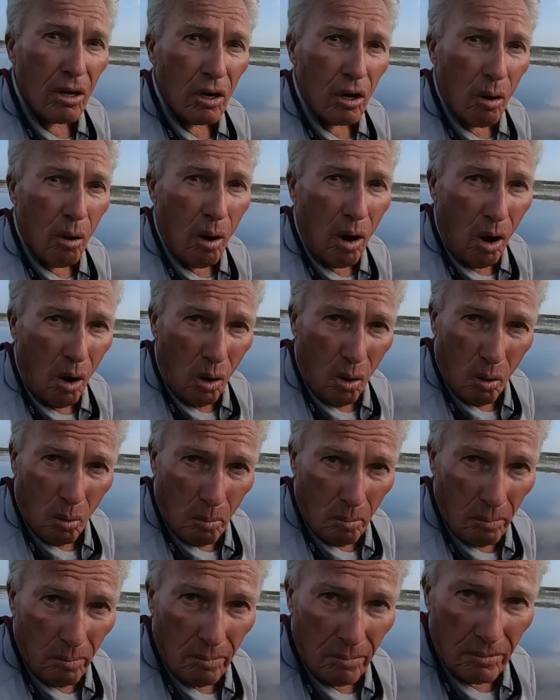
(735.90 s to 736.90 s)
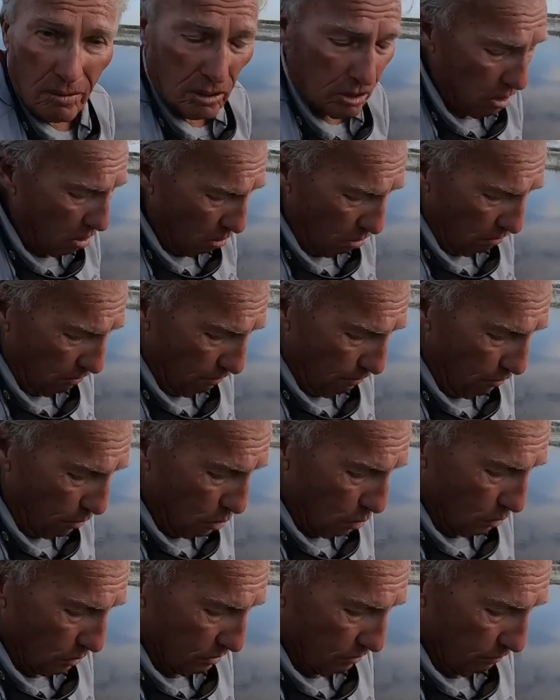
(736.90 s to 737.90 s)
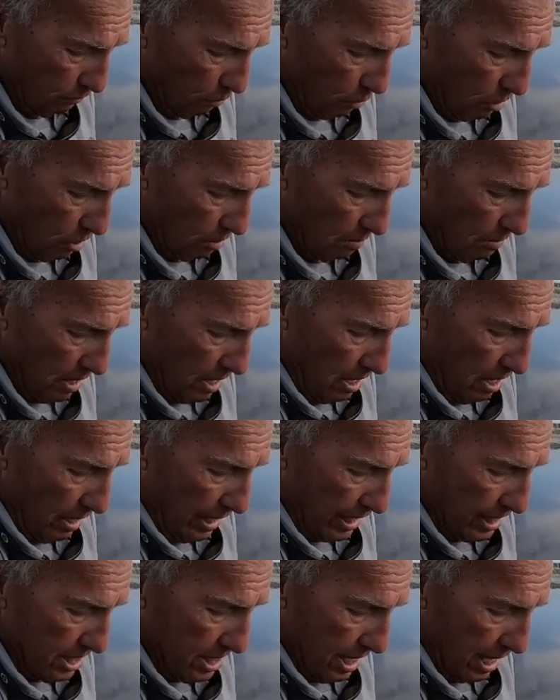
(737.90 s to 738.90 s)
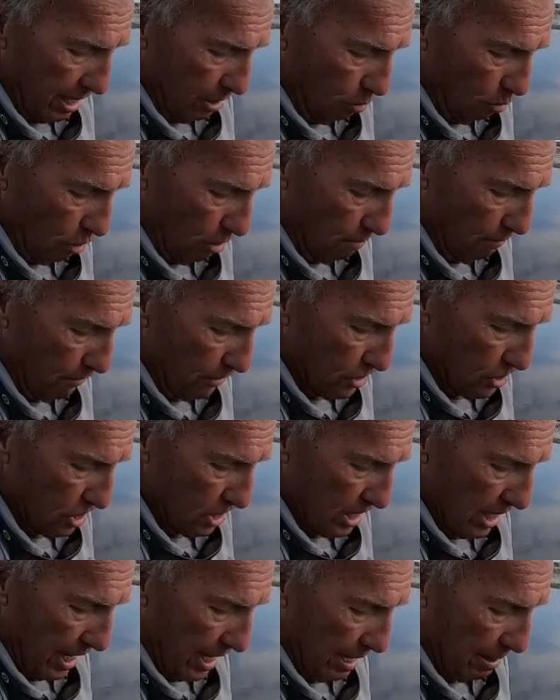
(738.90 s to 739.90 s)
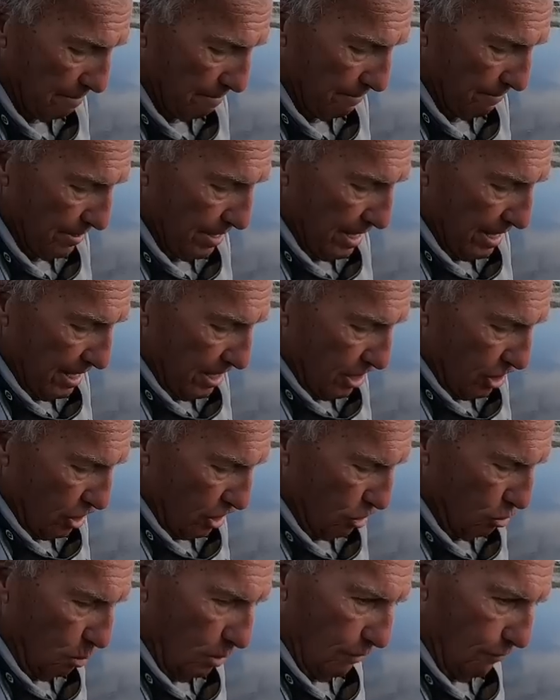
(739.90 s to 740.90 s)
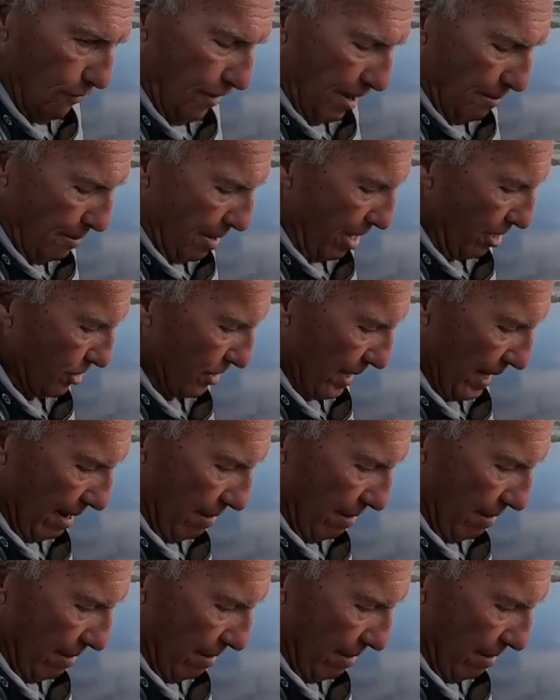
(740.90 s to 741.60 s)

go home. Don't fool with the form. It's not a worm fishing time. It's twenty-five miles an